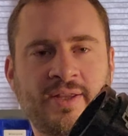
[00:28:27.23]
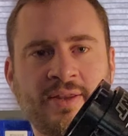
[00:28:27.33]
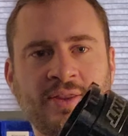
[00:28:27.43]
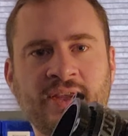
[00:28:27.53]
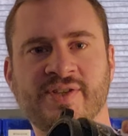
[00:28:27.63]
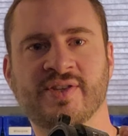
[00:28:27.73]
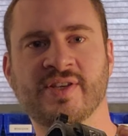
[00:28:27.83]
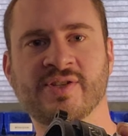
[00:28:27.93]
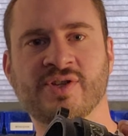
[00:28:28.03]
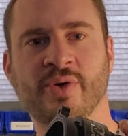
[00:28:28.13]
This
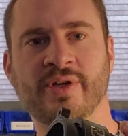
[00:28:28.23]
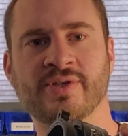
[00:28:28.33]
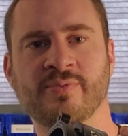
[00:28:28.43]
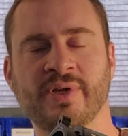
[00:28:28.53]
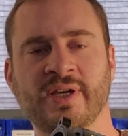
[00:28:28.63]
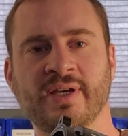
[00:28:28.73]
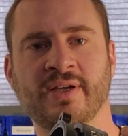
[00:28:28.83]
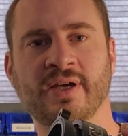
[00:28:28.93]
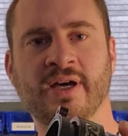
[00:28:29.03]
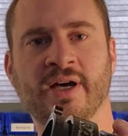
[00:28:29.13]
is going to be
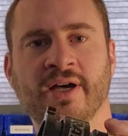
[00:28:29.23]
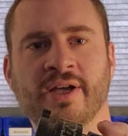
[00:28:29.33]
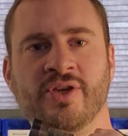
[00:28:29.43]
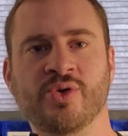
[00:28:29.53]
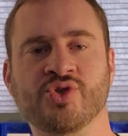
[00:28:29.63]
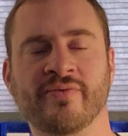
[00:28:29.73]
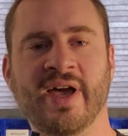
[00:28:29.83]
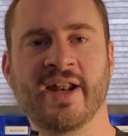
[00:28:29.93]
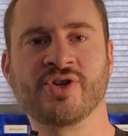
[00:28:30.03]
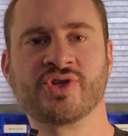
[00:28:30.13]
a huge
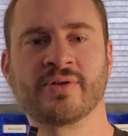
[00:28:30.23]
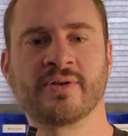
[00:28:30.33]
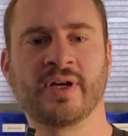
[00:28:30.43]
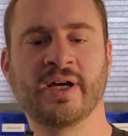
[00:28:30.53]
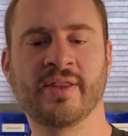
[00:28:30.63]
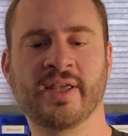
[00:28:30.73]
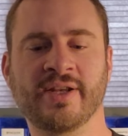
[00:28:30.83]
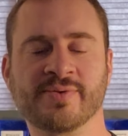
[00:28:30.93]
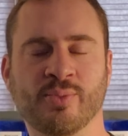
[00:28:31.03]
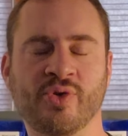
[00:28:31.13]
advantage that
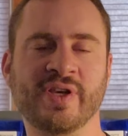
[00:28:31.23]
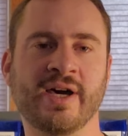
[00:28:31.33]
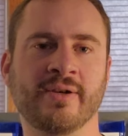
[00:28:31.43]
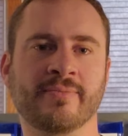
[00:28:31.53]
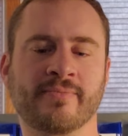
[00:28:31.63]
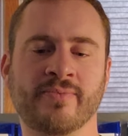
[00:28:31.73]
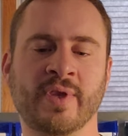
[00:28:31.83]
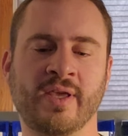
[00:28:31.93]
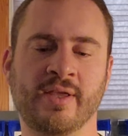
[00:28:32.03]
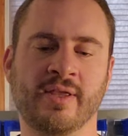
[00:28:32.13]
is bolt-on,
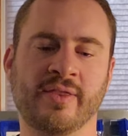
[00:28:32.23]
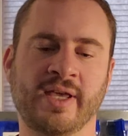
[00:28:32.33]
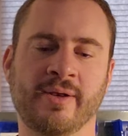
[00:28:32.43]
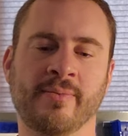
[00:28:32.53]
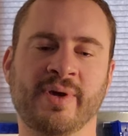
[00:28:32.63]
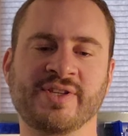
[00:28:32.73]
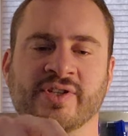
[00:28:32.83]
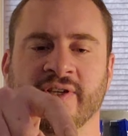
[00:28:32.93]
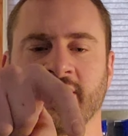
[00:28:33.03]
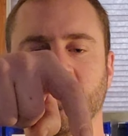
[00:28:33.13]
that
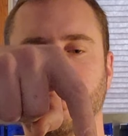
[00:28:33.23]
basically